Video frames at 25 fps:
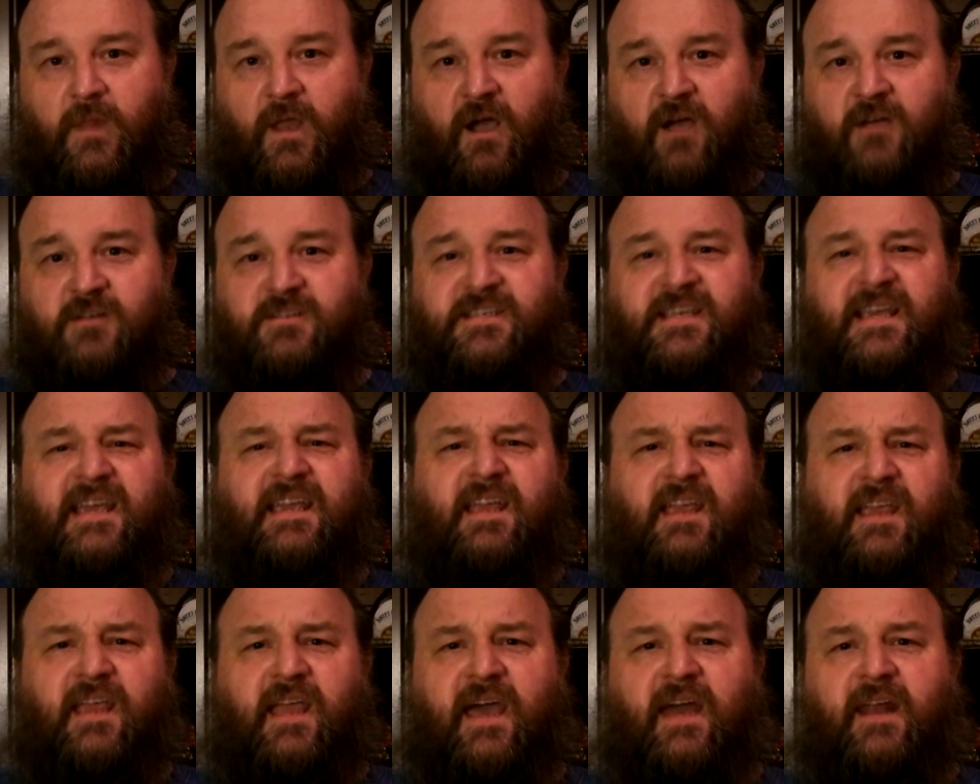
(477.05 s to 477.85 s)
Our
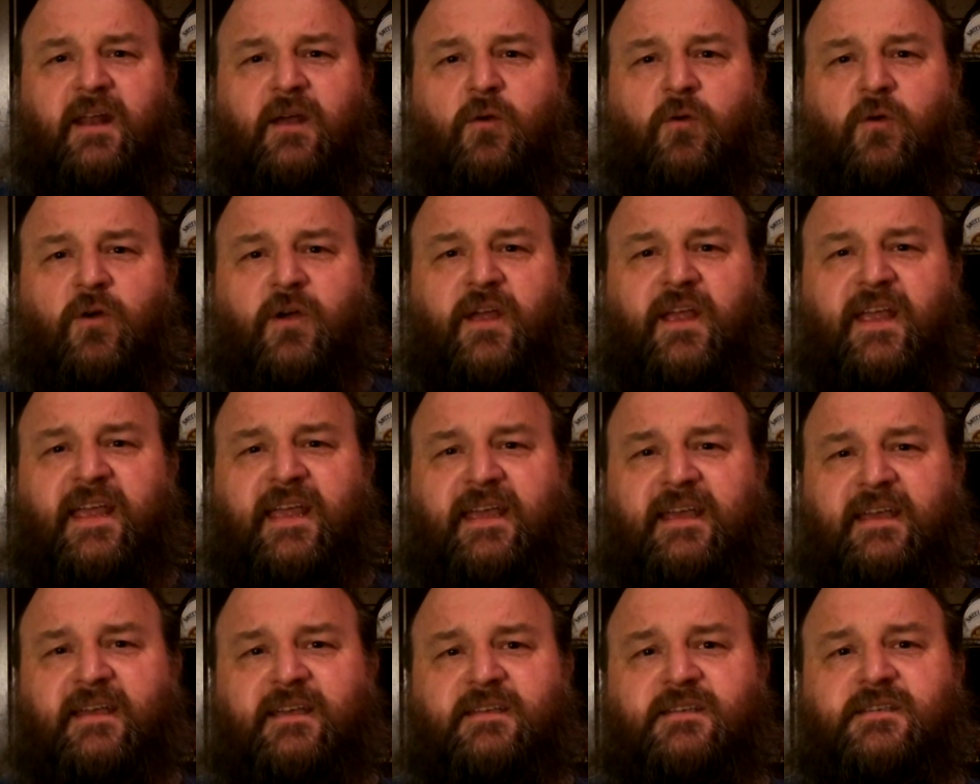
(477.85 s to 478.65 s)
second category
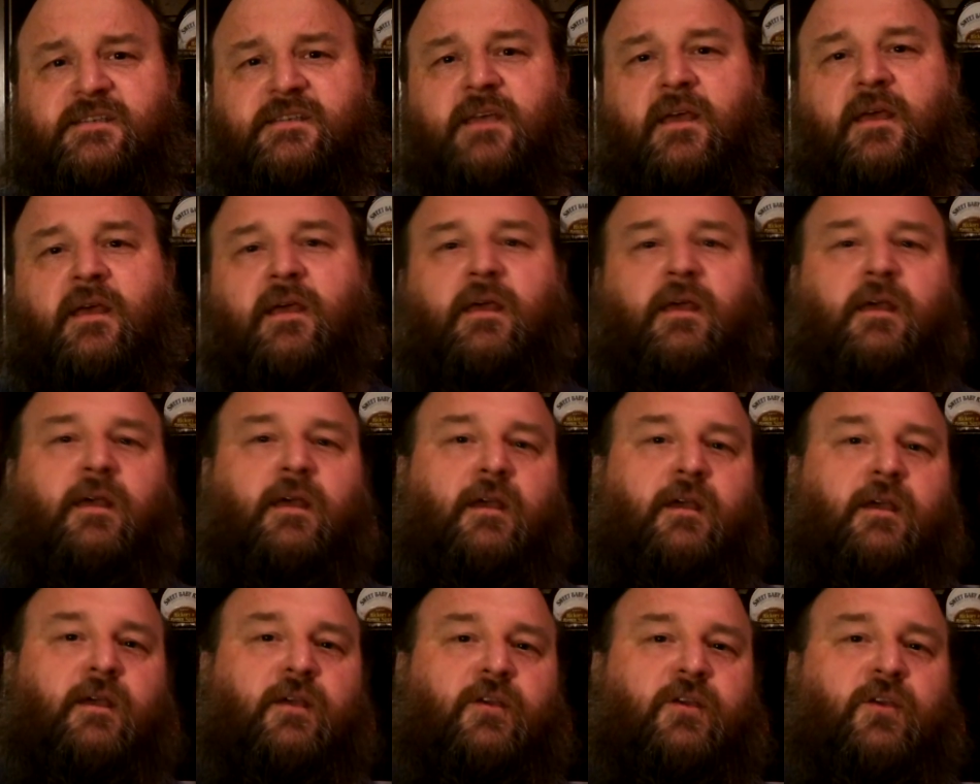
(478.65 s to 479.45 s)
is
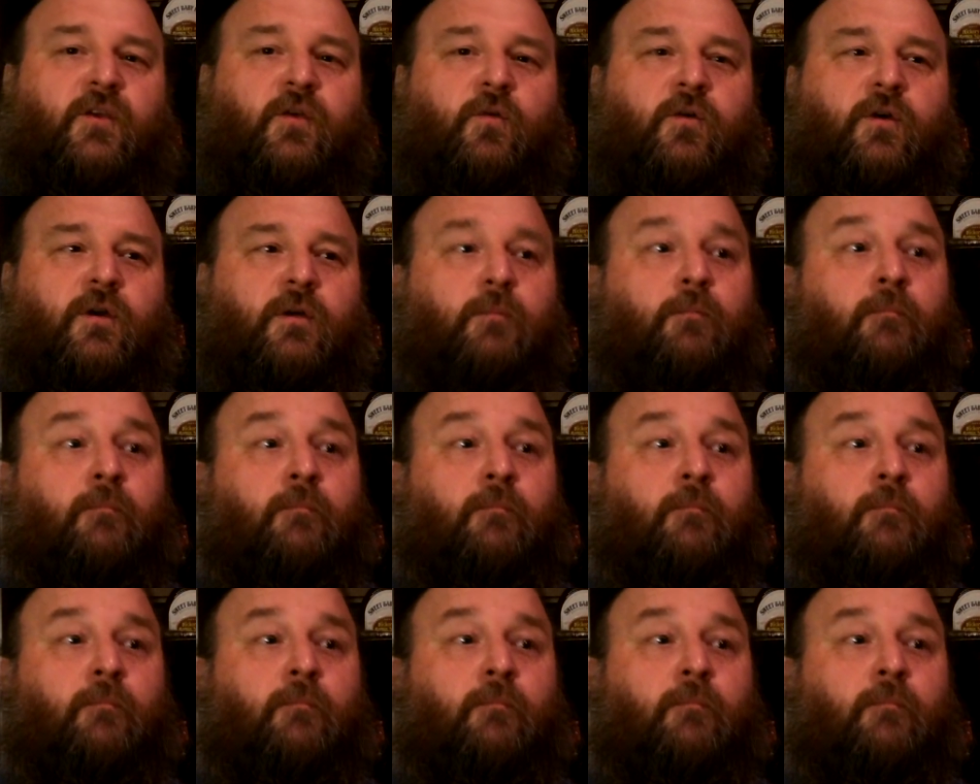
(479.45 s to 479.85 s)
your